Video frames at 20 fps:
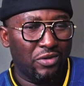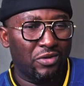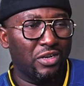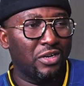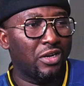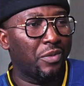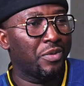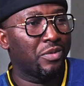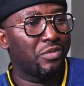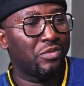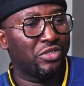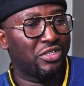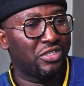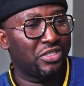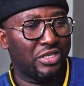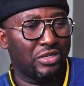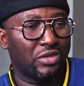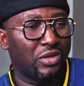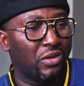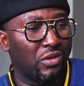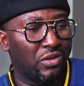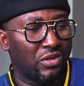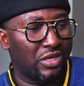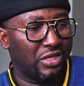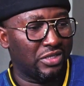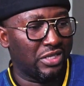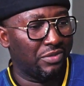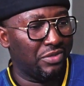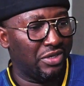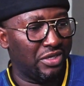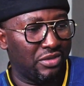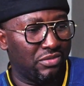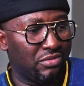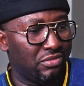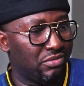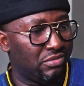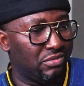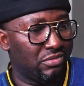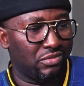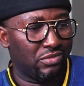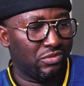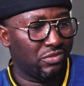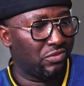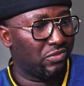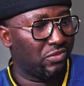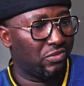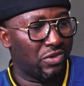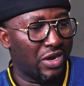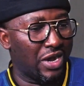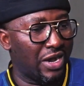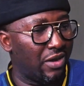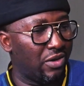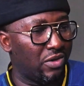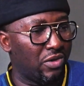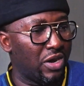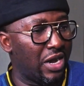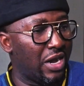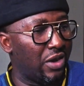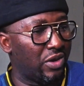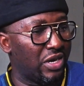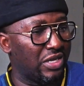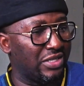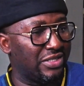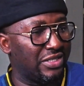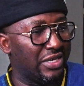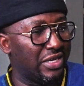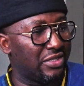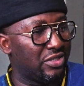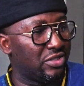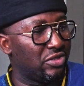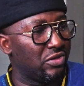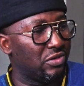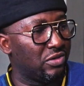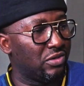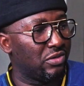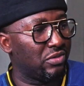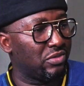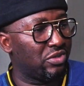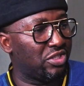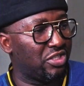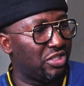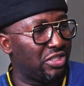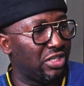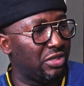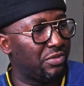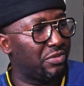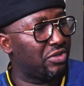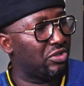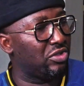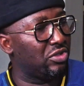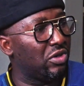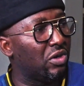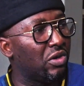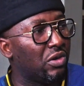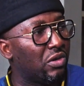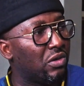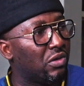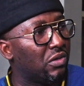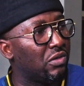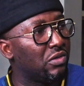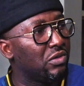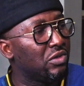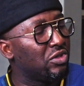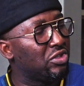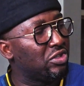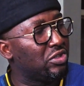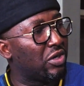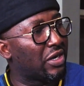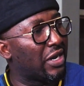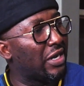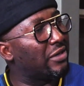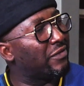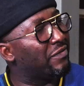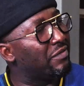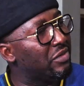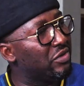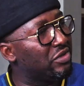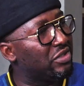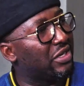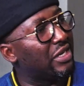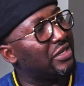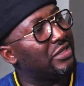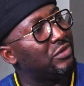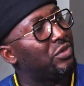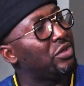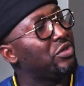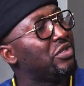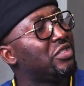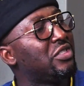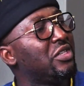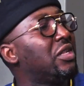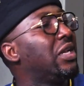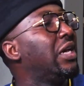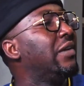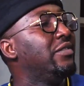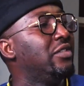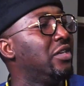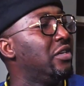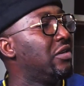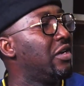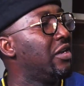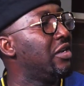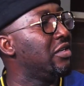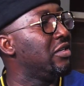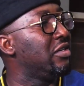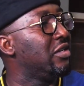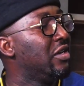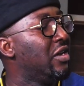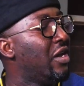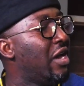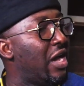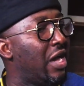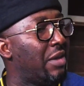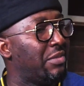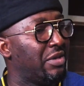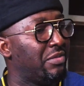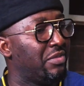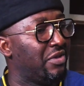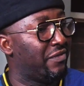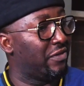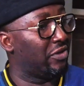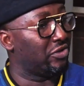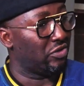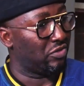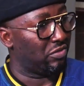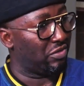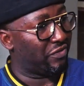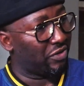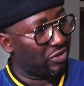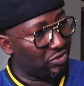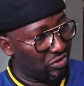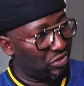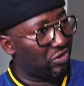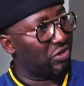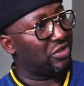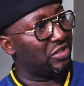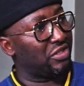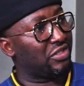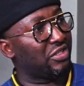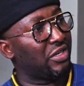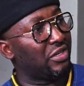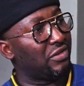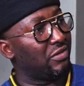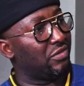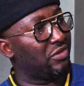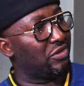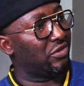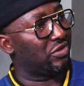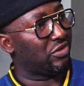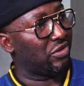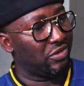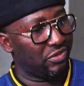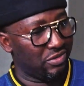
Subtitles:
Growing up in Mushin and all that. I mean, how has that, you know, shaped your kind of music and the way you see life generally? I mean, before you got this stuff. So